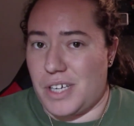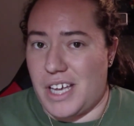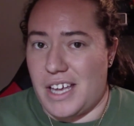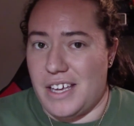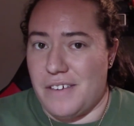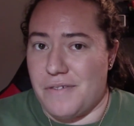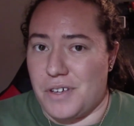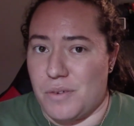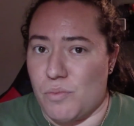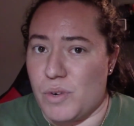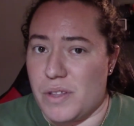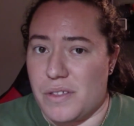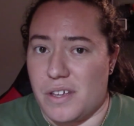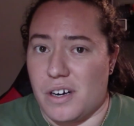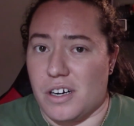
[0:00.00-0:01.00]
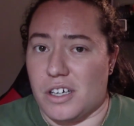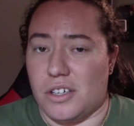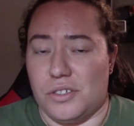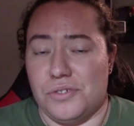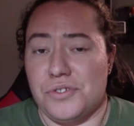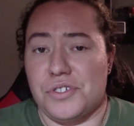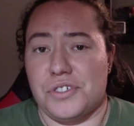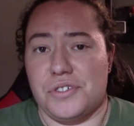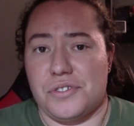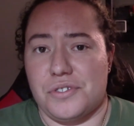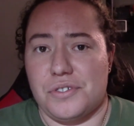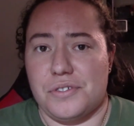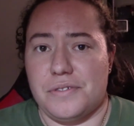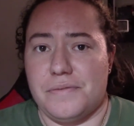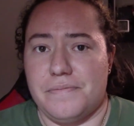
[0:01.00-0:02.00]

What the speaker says: even within our cultures.